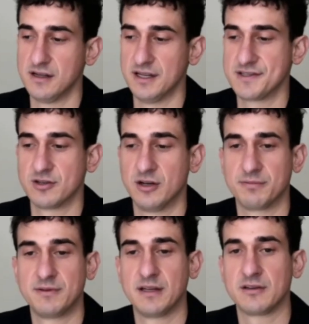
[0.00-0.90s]
And so I,
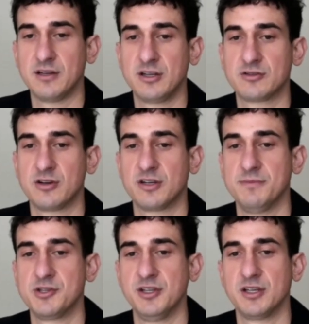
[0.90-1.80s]
I, they start
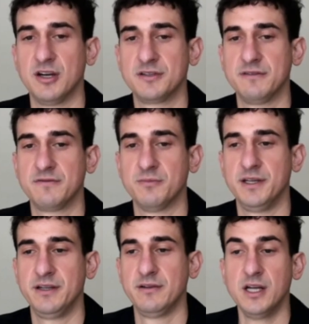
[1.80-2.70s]
commissioning content for
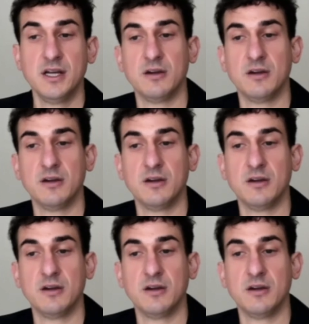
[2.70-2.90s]
me.